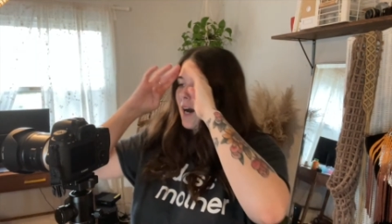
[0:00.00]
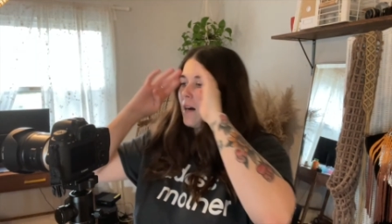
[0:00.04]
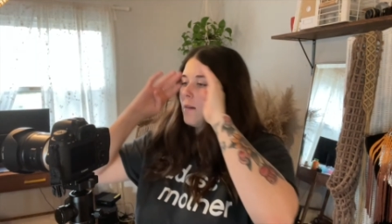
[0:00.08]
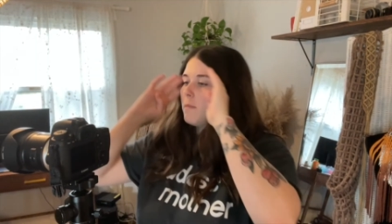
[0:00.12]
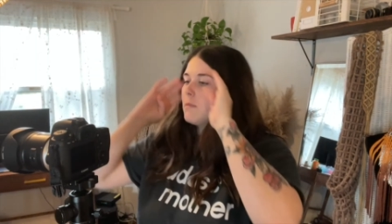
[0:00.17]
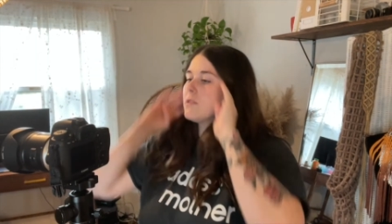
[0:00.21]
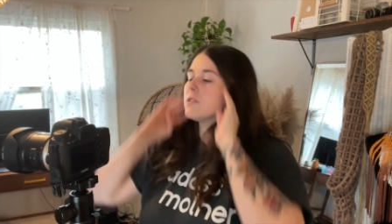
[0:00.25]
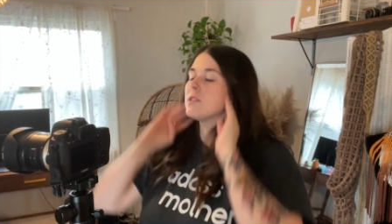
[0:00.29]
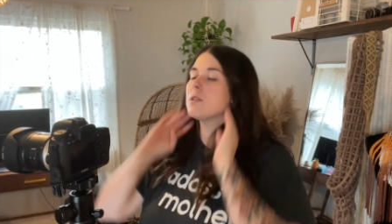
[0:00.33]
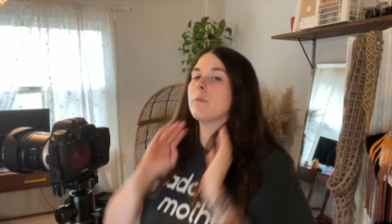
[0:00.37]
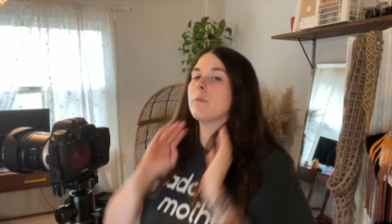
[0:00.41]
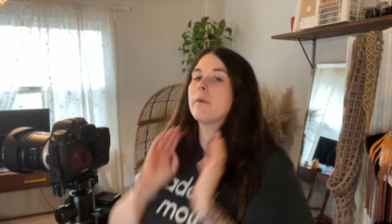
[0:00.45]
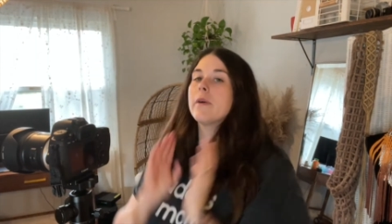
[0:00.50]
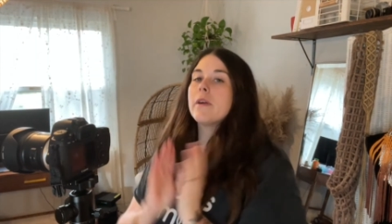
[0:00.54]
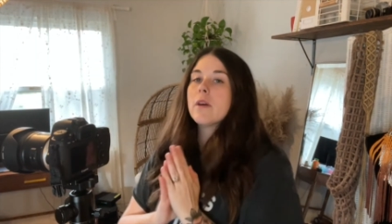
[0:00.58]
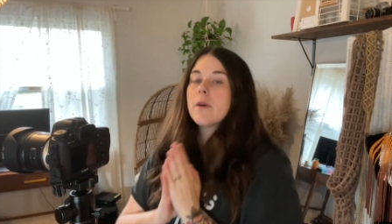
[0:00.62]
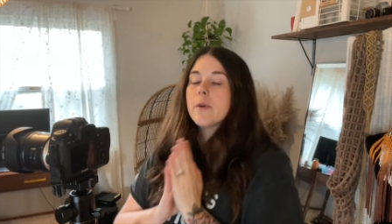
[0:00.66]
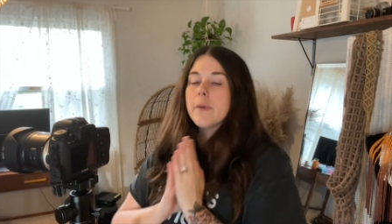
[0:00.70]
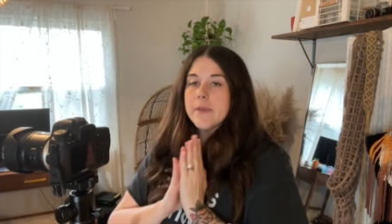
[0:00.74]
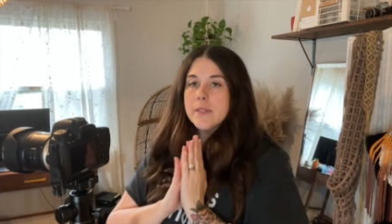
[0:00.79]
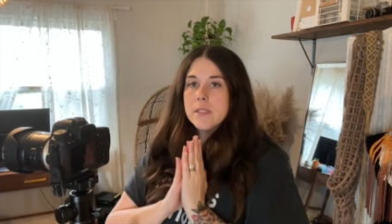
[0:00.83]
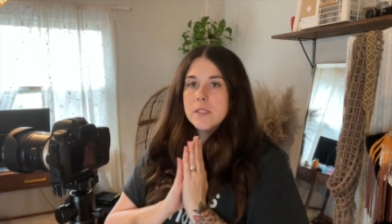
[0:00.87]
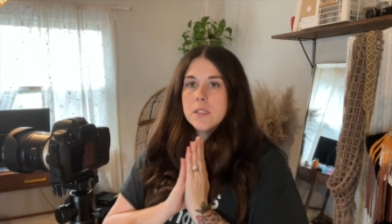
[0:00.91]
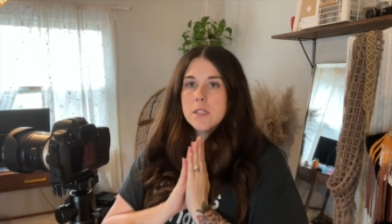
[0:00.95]
So what you're
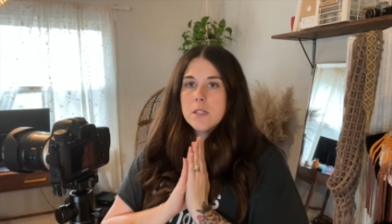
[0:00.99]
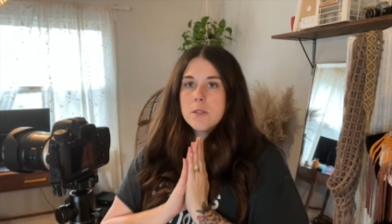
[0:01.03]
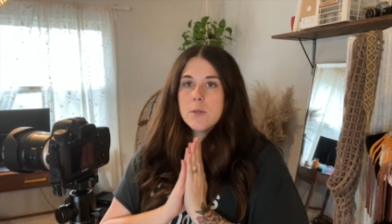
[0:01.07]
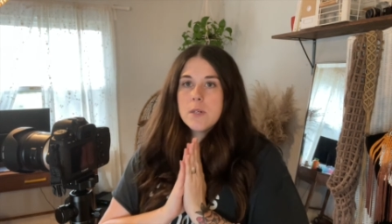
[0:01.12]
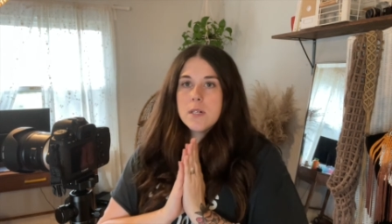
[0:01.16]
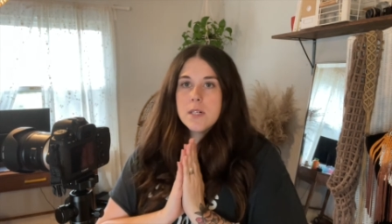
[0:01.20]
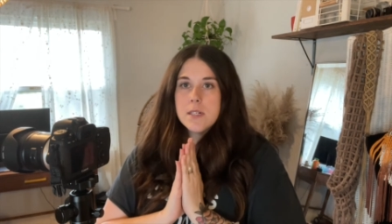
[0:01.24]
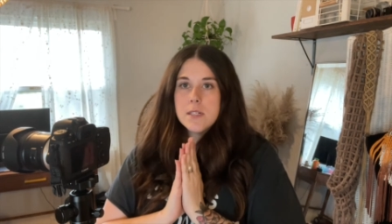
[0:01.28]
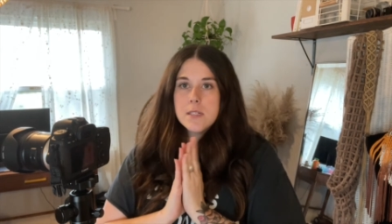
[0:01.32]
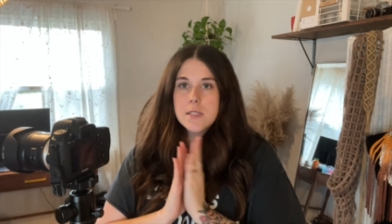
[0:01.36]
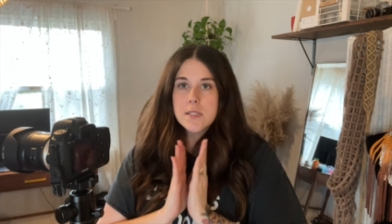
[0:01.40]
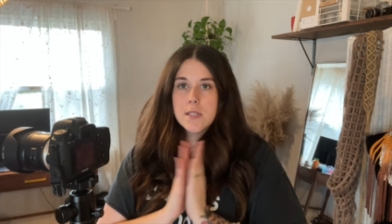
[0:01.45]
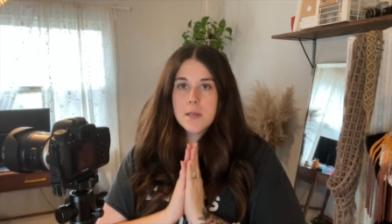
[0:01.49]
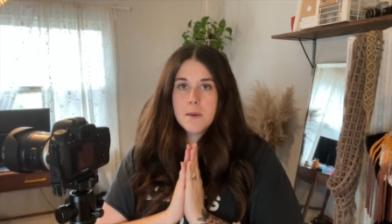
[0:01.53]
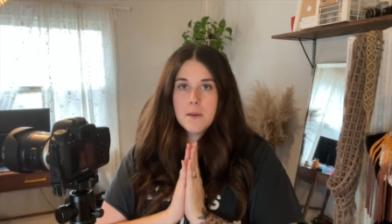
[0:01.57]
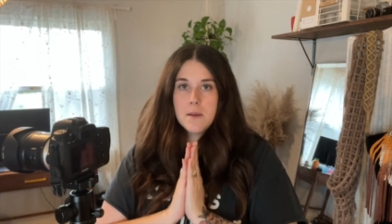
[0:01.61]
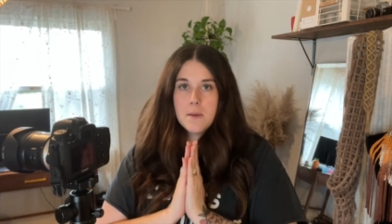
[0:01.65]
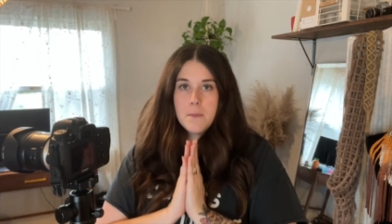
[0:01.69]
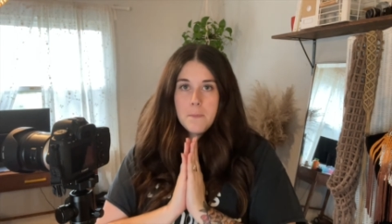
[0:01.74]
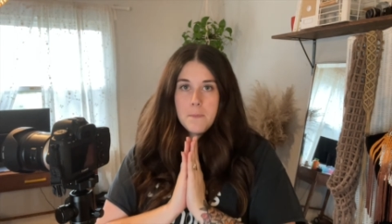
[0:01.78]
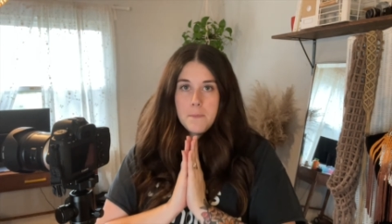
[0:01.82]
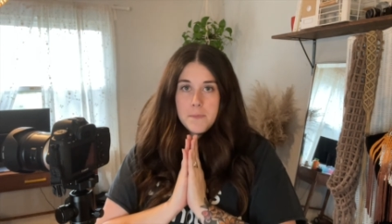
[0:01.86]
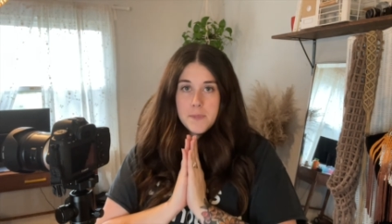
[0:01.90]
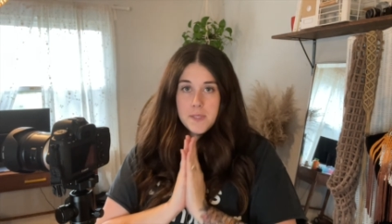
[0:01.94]
gonna wanna do is
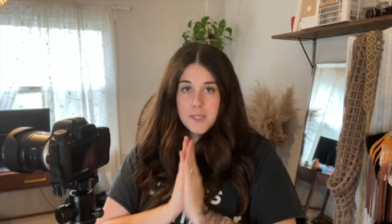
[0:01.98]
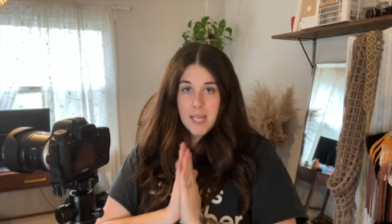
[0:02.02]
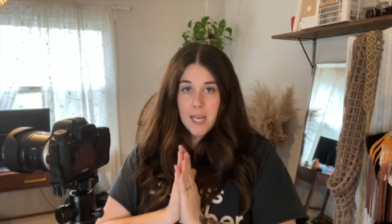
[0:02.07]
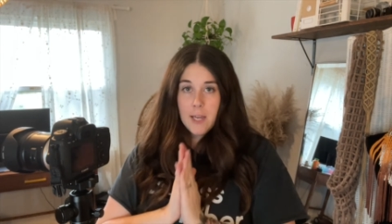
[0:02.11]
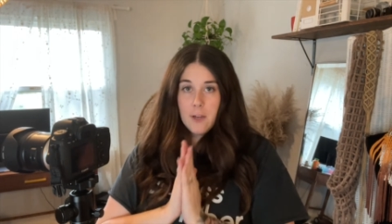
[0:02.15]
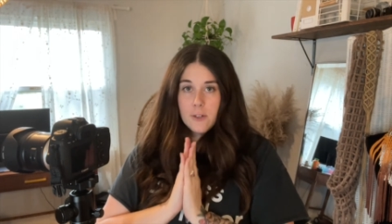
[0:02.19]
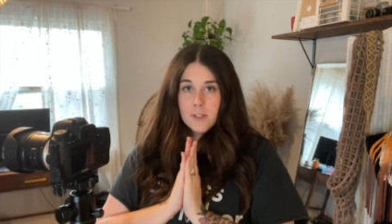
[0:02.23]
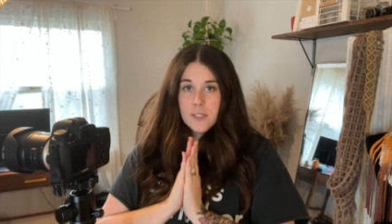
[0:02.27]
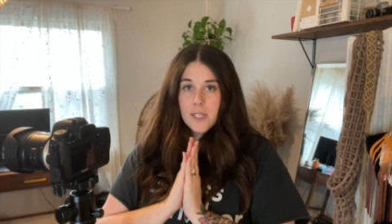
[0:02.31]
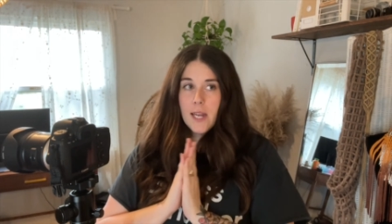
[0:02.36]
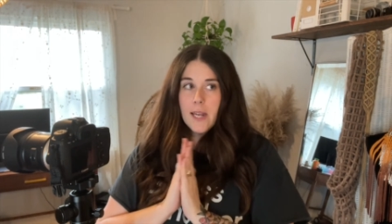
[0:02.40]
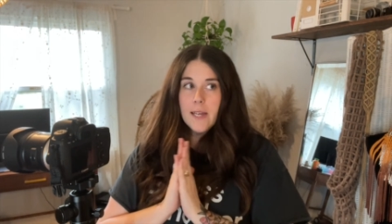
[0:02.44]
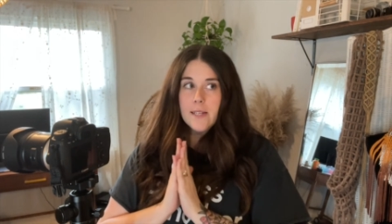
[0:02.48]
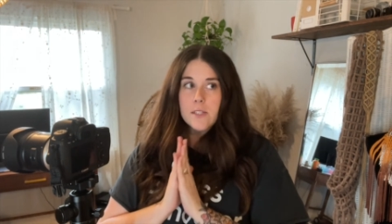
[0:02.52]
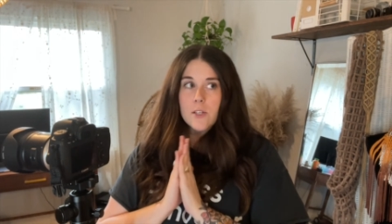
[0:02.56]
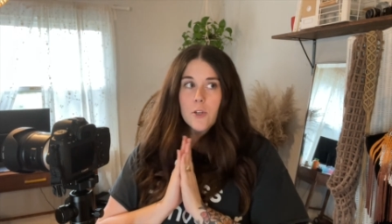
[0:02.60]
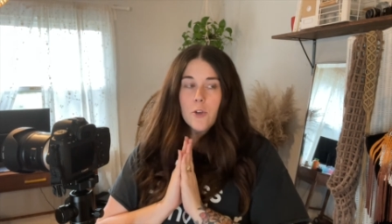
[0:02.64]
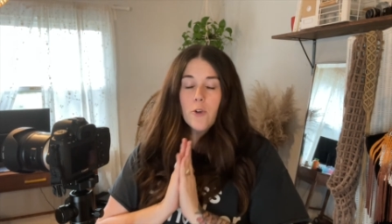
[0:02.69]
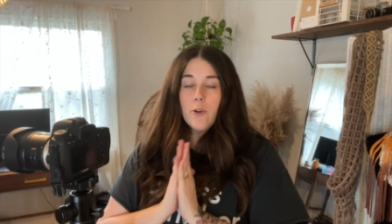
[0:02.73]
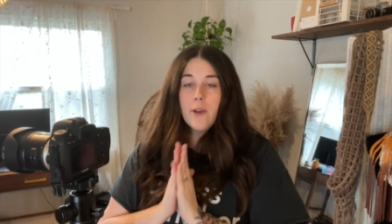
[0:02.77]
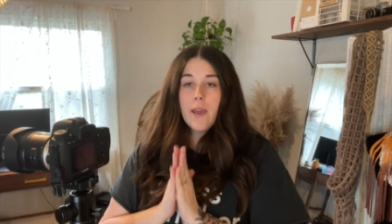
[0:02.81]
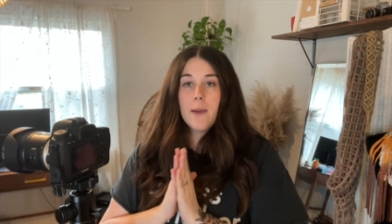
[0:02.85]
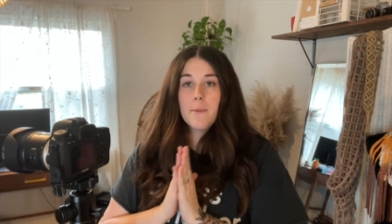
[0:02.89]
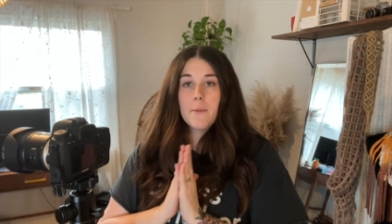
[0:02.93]
set your settings on
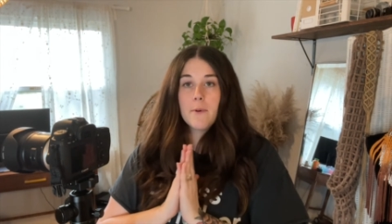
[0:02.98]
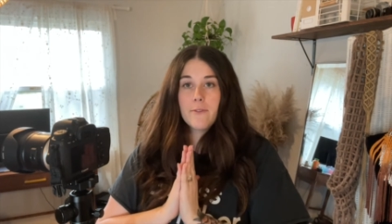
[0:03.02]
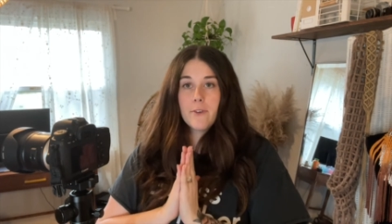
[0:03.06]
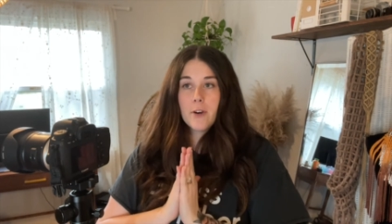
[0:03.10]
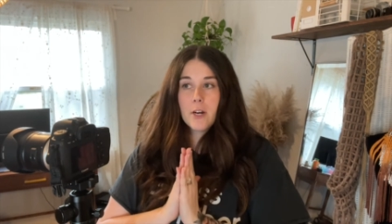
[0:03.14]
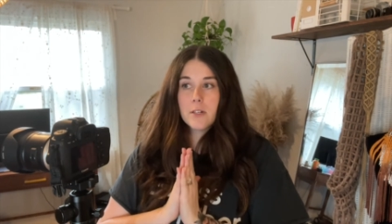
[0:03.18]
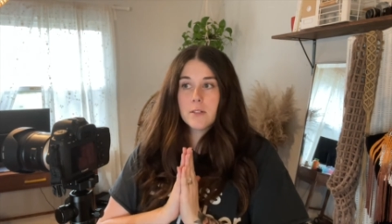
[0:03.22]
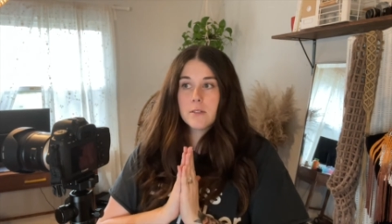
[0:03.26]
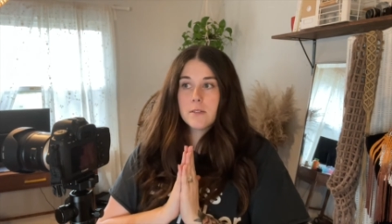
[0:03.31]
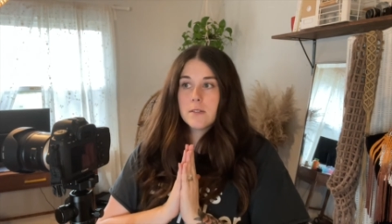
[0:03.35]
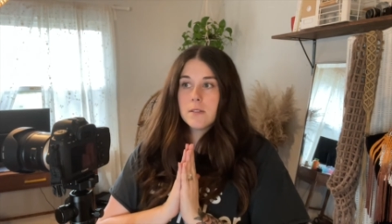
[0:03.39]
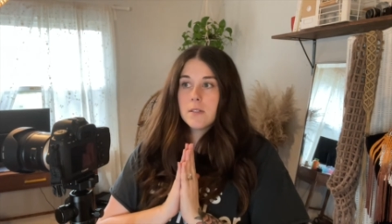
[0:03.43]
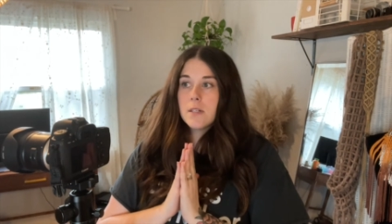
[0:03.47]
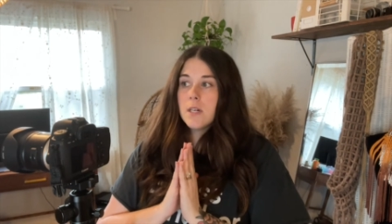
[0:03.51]
your camera first.